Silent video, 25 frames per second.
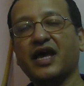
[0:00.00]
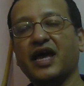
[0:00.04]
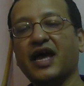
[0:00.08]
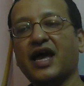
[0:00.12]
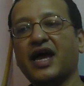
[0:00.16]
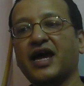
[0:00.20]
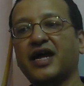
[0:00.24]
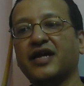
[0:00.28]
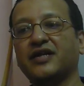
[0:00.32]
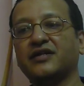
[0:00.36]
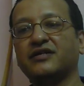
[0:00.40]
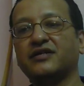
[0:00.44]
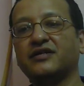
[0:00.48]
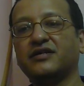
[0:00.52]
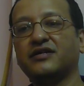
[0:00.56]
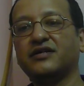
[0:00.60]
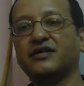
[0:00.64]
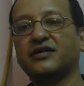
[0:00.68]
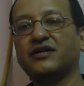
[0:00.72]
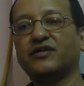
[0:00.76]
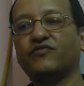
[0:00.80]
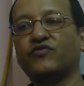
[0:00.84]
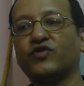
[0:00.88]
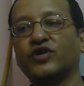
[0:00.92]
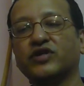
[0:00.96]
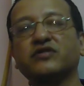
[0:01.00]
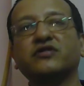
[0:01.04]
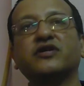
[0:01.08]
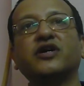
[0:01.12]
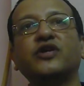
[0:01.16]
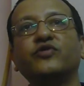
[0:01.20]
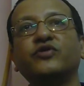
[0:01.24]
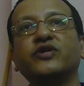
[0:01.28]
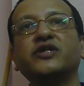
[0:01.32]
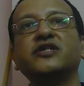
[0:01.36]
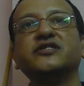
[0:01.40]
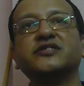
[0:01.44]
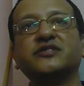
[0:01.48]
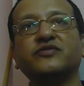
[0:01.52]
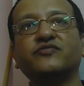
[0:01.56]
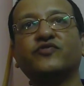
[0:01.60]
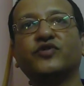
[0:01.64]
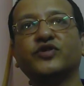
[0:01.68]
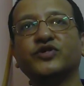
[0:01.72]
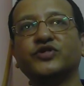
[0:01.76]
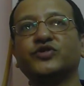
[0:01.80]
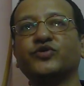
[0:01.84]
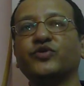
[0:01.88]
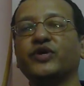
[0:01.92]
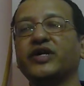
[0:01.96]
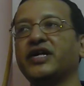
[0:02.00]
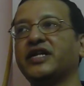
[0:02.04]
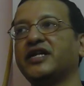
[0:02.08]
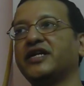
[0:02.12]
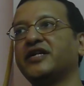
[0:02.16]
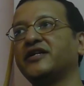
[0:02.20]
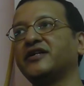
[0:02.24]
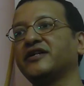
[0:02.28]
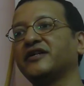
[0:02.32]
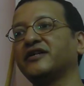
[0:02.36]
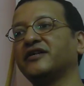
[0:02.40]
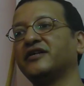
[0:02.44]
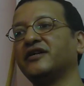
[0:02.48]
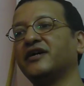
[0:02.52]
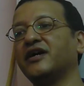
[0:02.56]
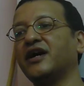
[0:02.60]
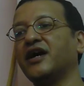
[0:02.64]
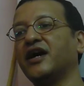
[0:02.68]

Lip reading: and what colonialism was doing in India.